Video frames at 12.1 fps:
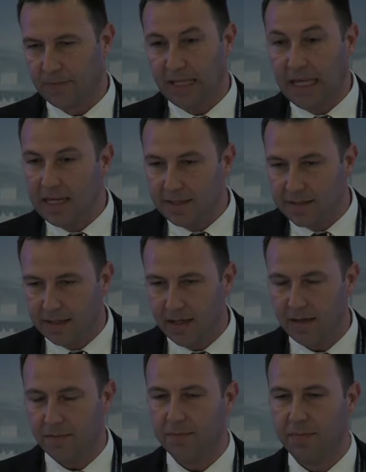
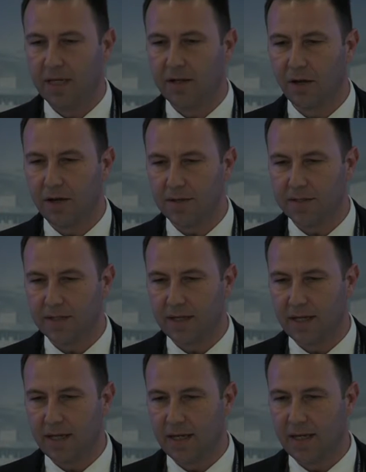easy because
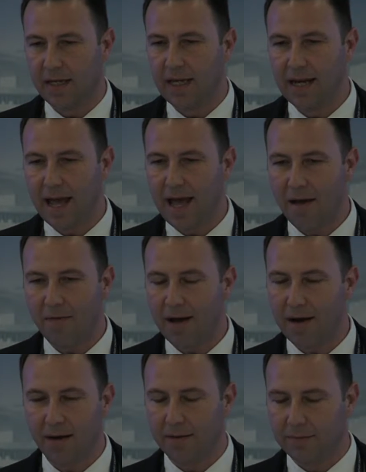in
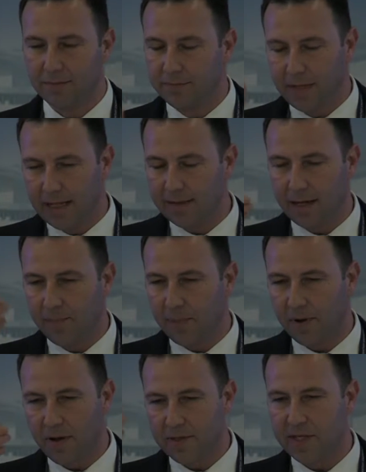our mental
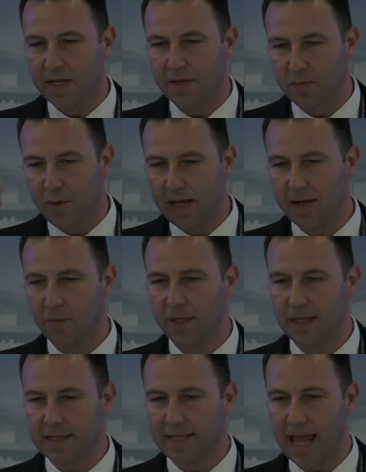process, when we
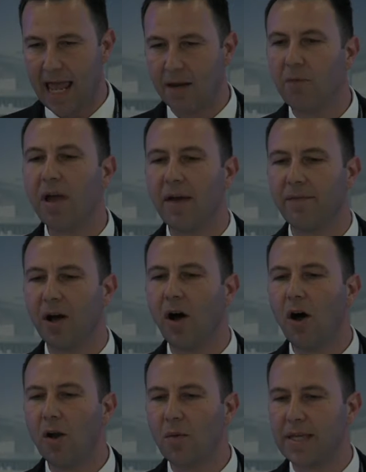design, we have
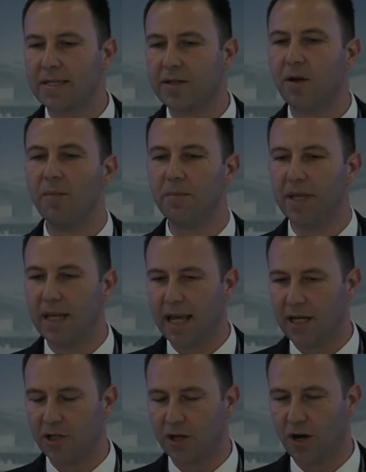always
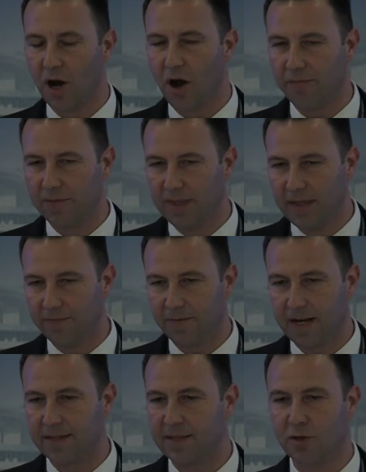combination of
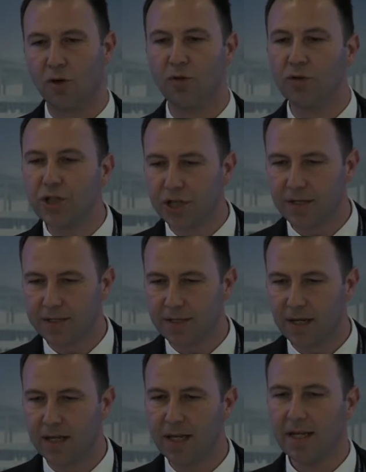different solutions
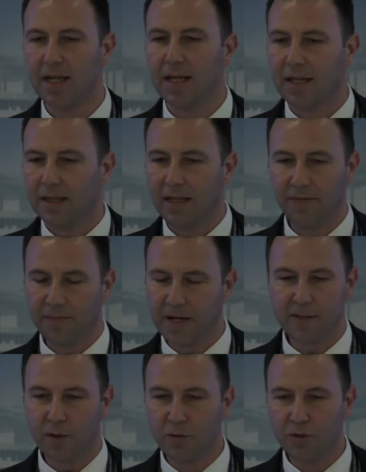
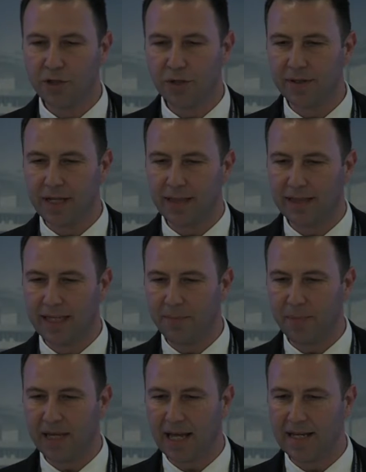that
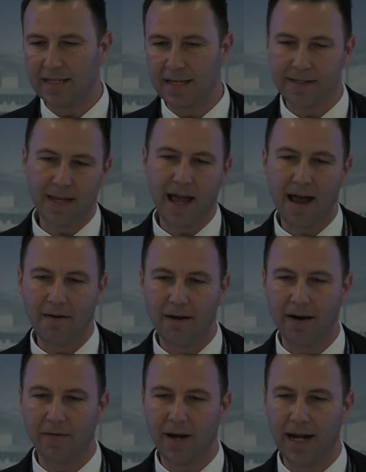typically
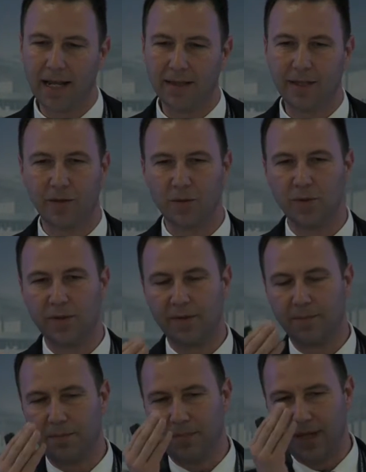are related to the
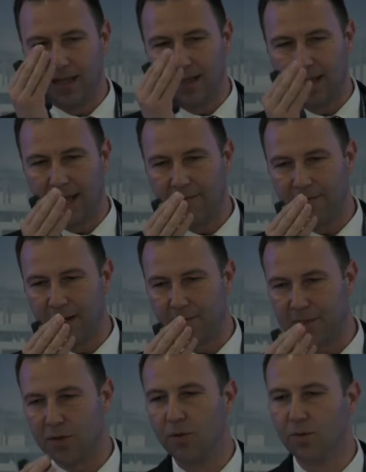building
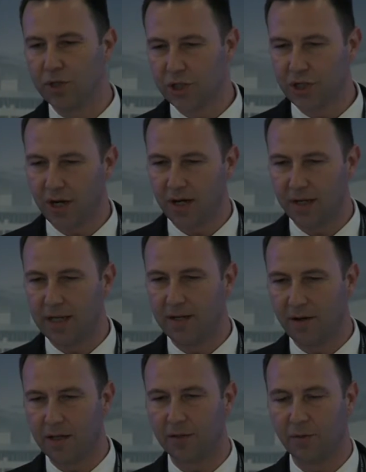envelope solution in
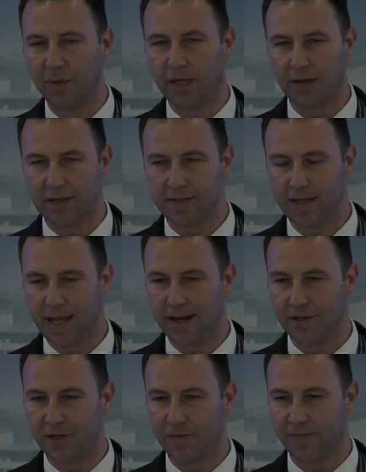order to increase the
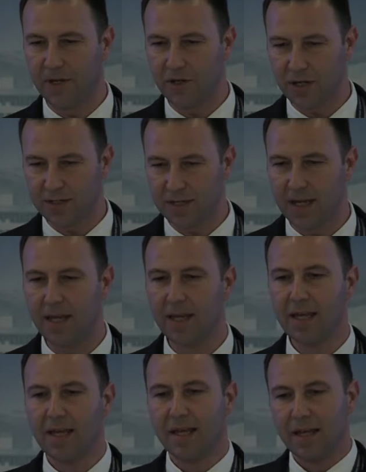energy efficiency,
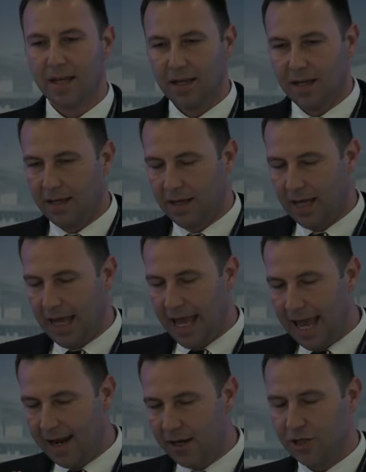
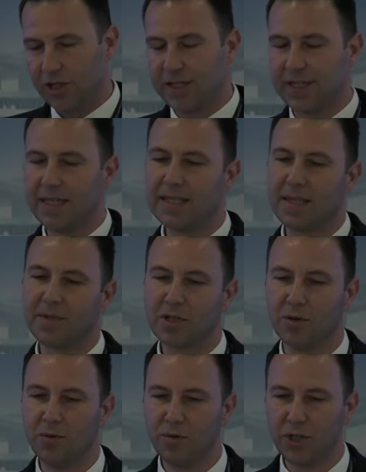energy system
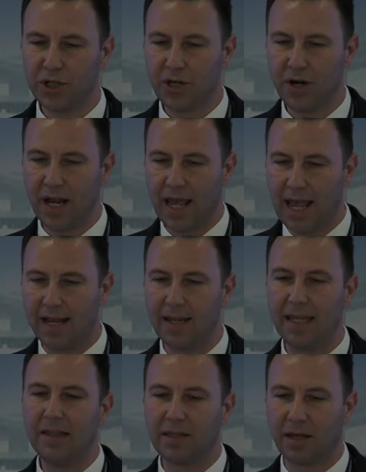solution, and
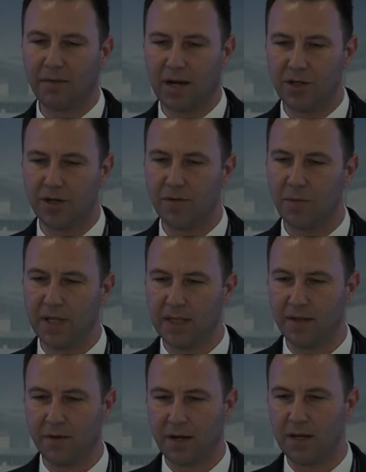integration with
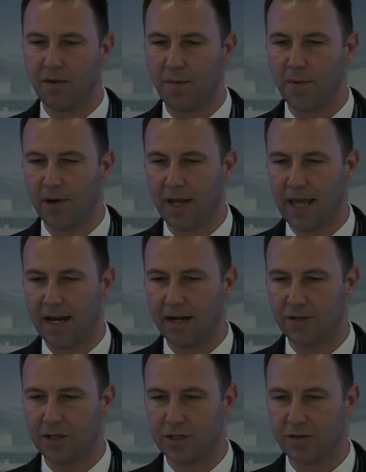the renewable
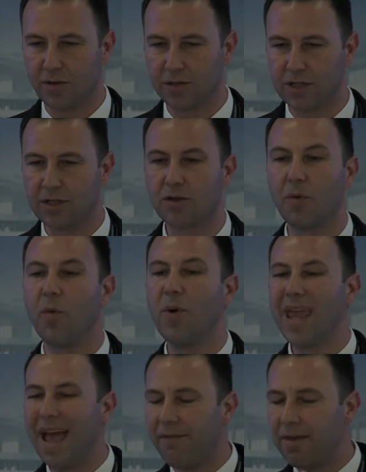energy sources. So
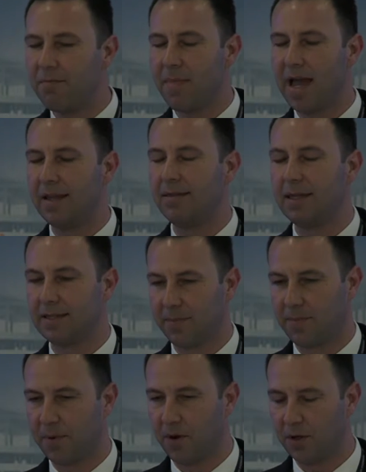we have in mind this
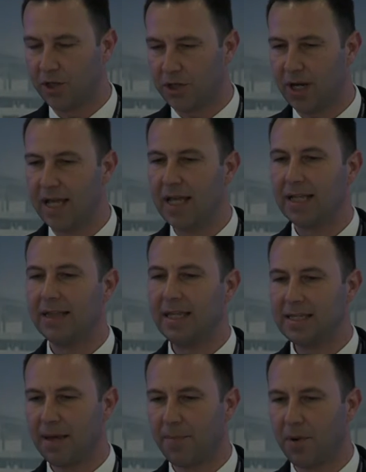approach.
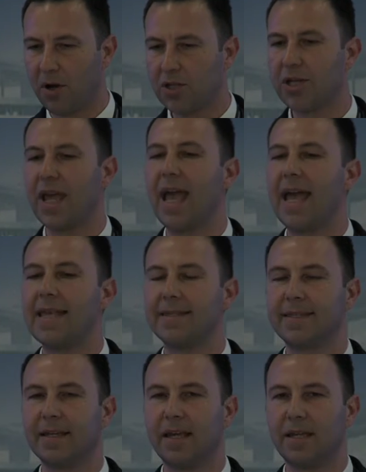This approach
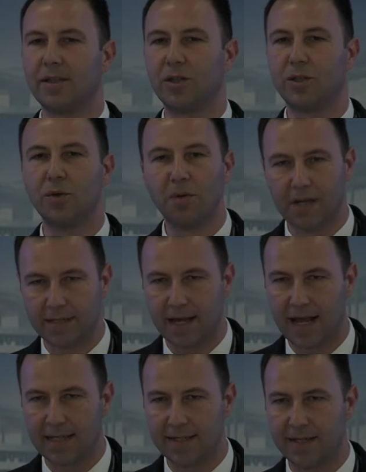has two
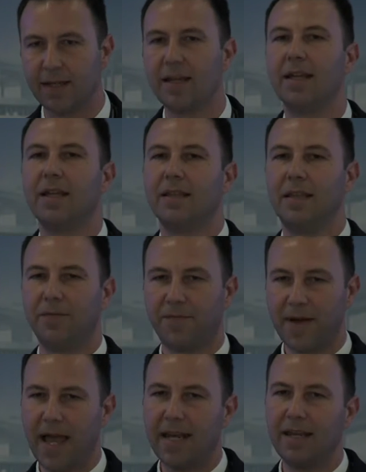results,
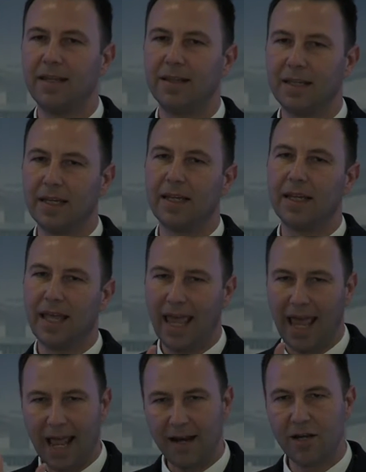defining
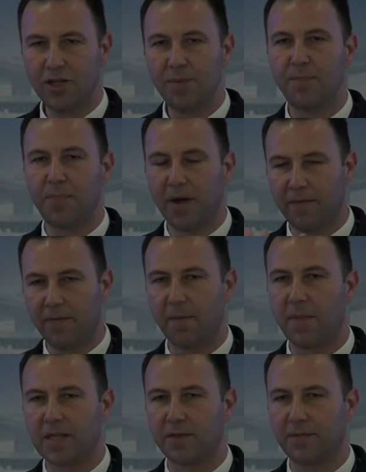the energy
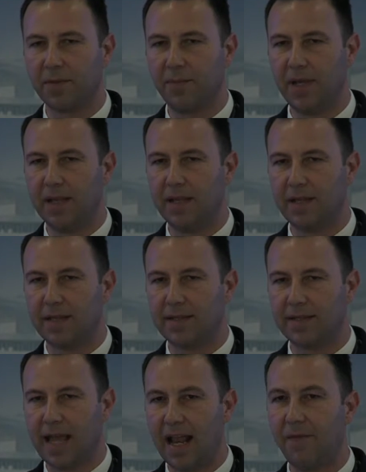performance of the building
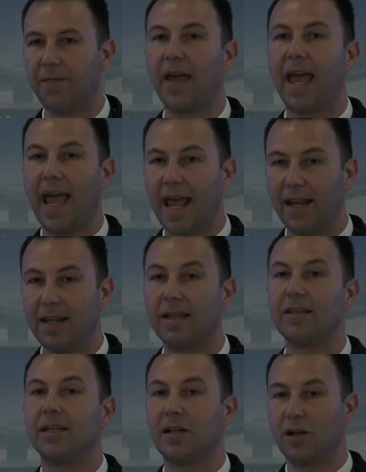itself and
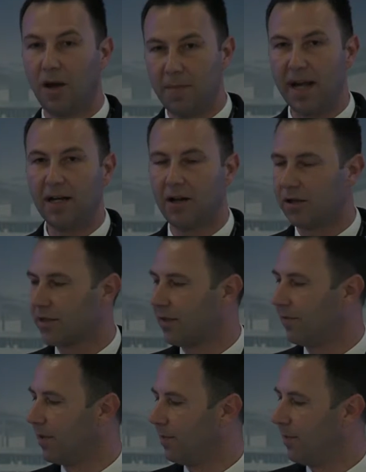the global cost
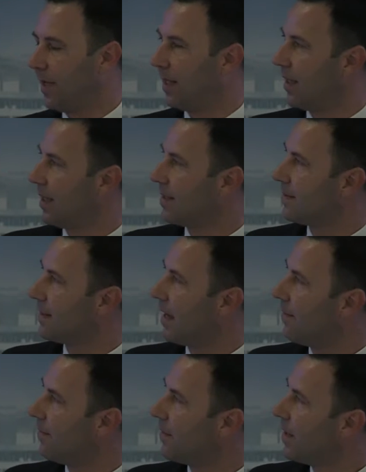of the building
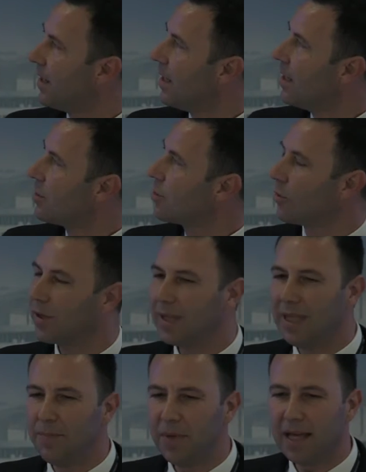itself. So
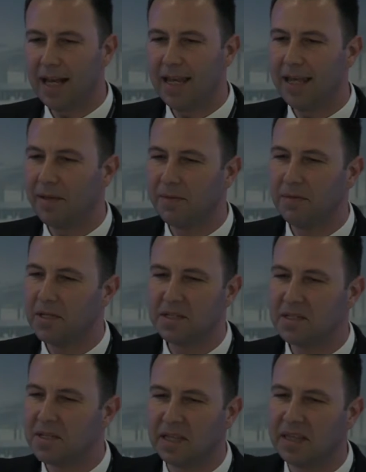typically, and this
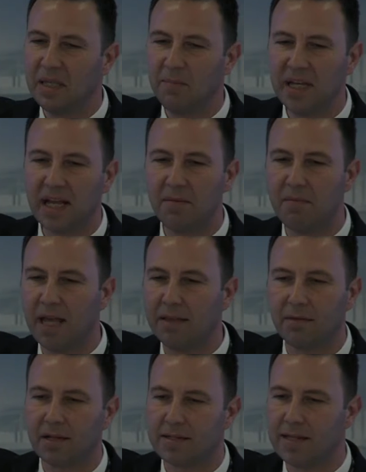is a typical
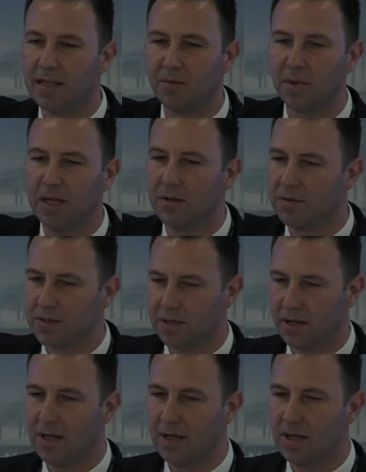metrics that we use,